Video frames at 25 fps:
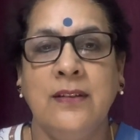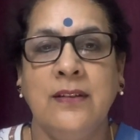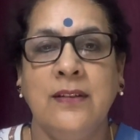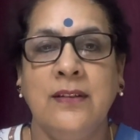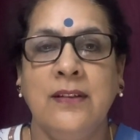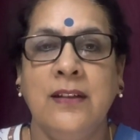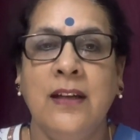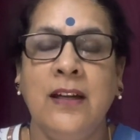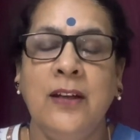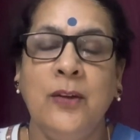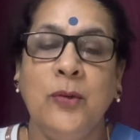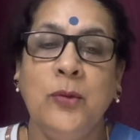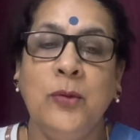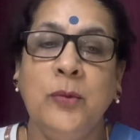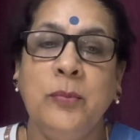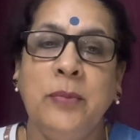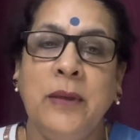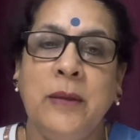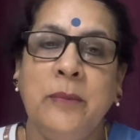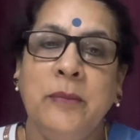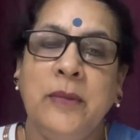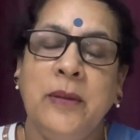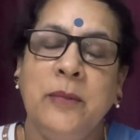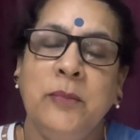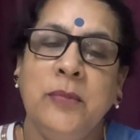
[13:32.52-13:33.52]
I hope
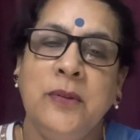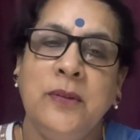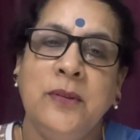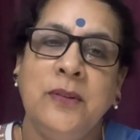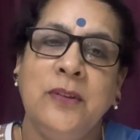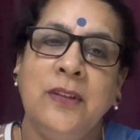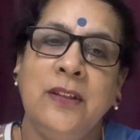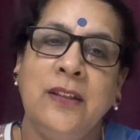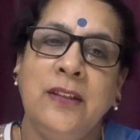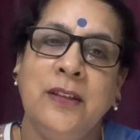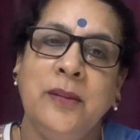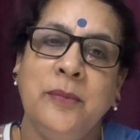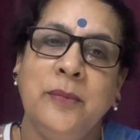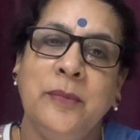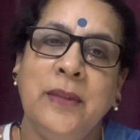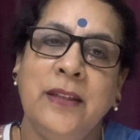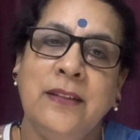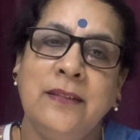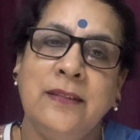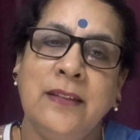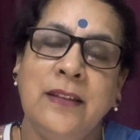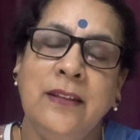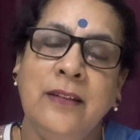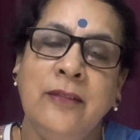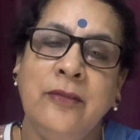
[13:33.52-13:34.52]
I'm able to clear
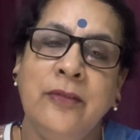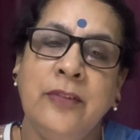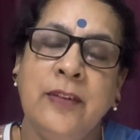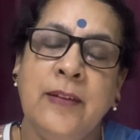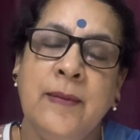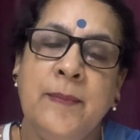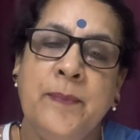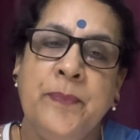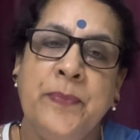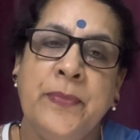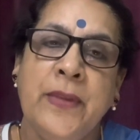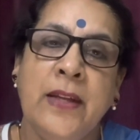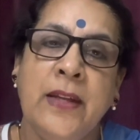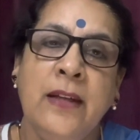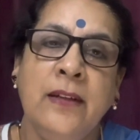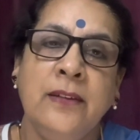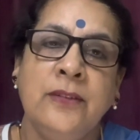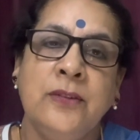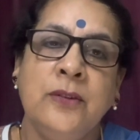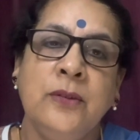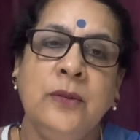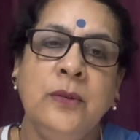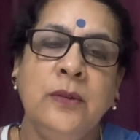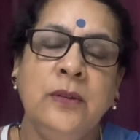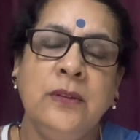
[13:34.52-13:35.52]
myself.
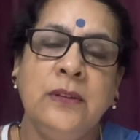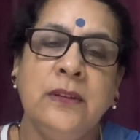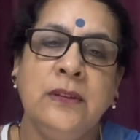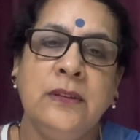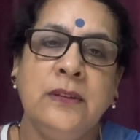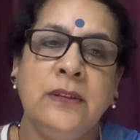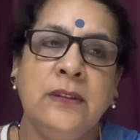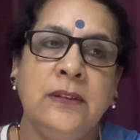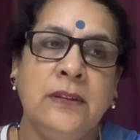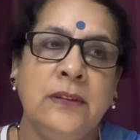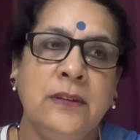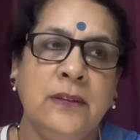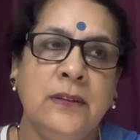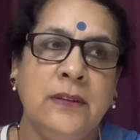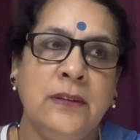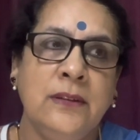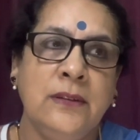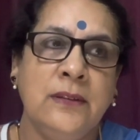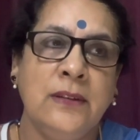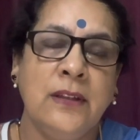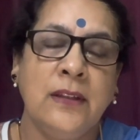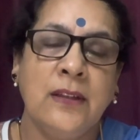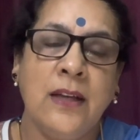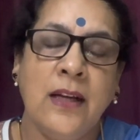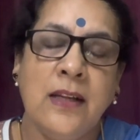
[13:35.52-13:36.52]
So
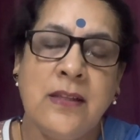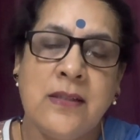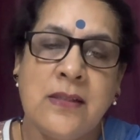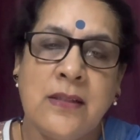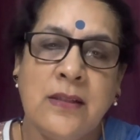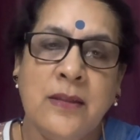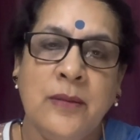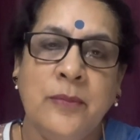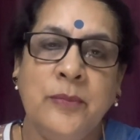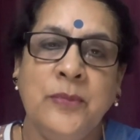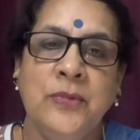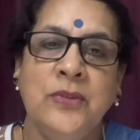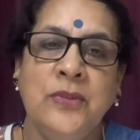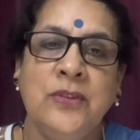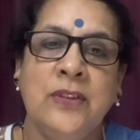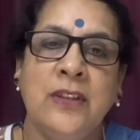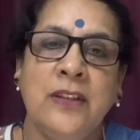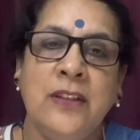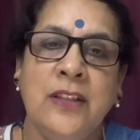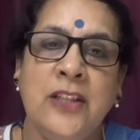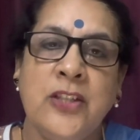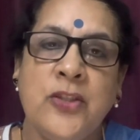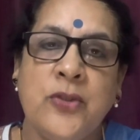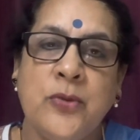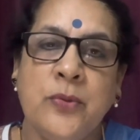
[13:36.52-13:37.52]
the customs, the
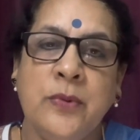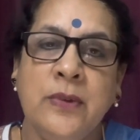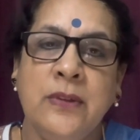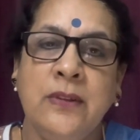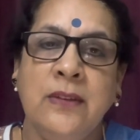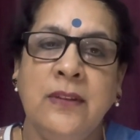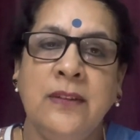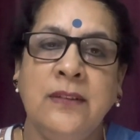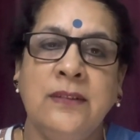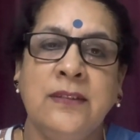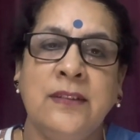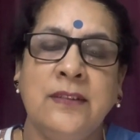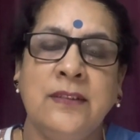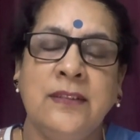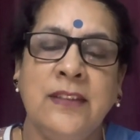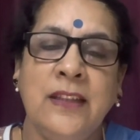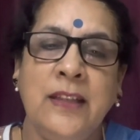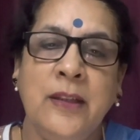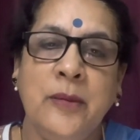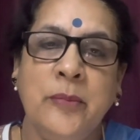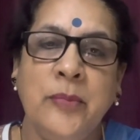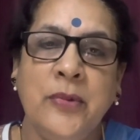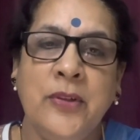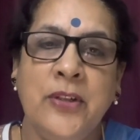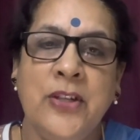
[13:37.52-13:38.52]
rituals, the
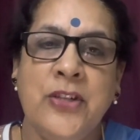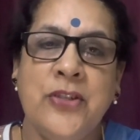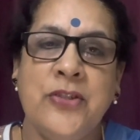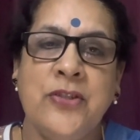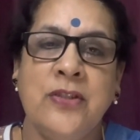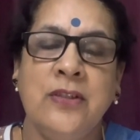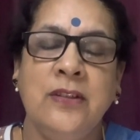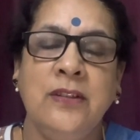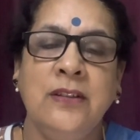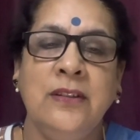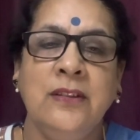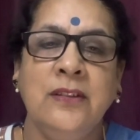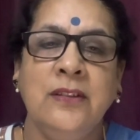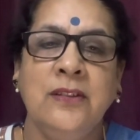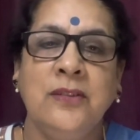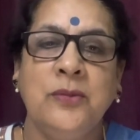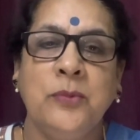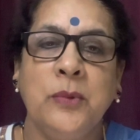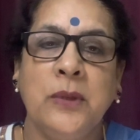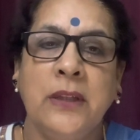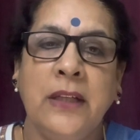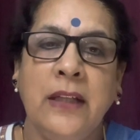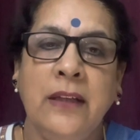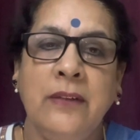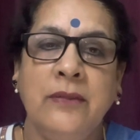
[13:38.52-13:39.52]
celebrations,
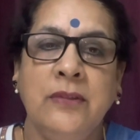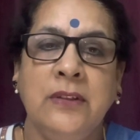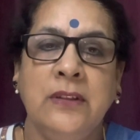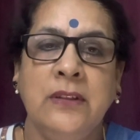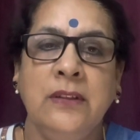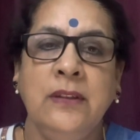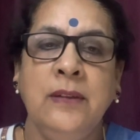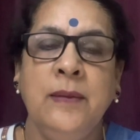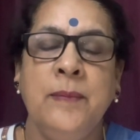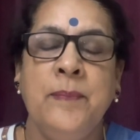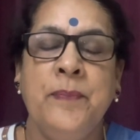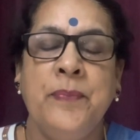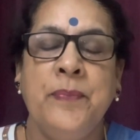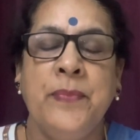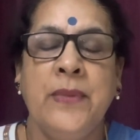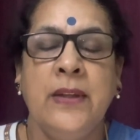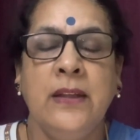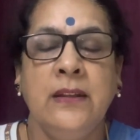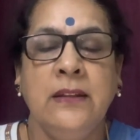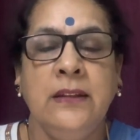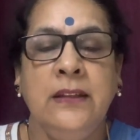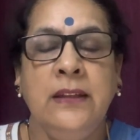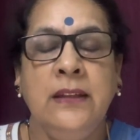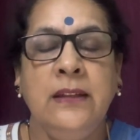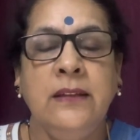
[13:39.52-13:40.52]
whatever,
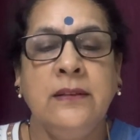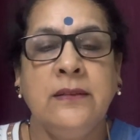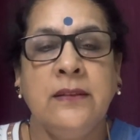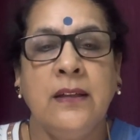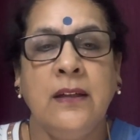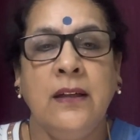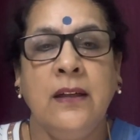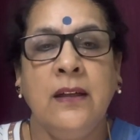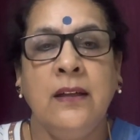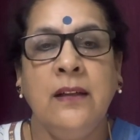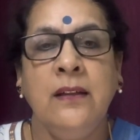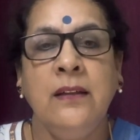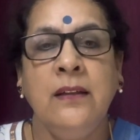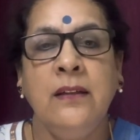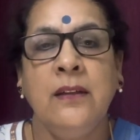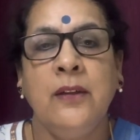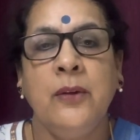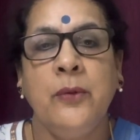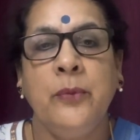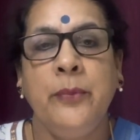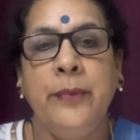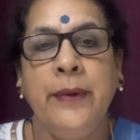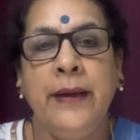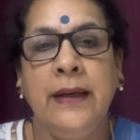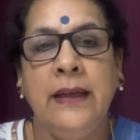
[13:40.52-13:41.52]
these are
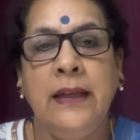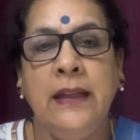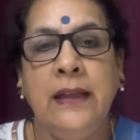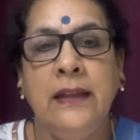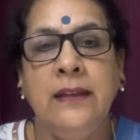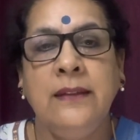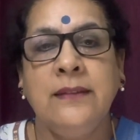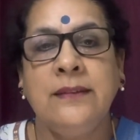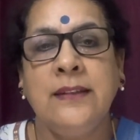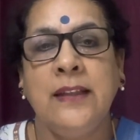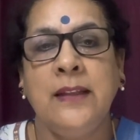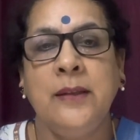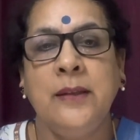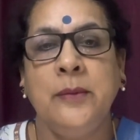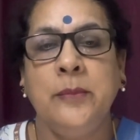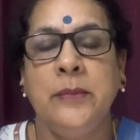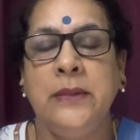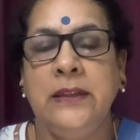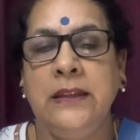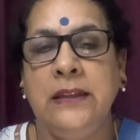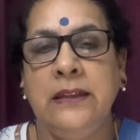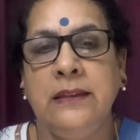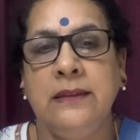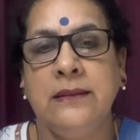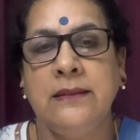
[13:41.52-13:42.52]
wedding
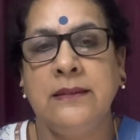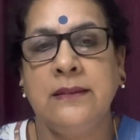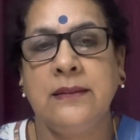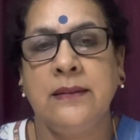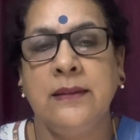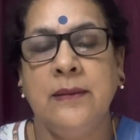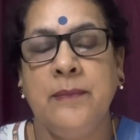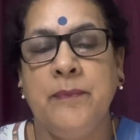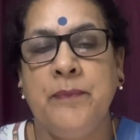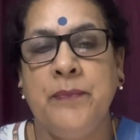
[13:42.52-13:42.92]
ceremonies.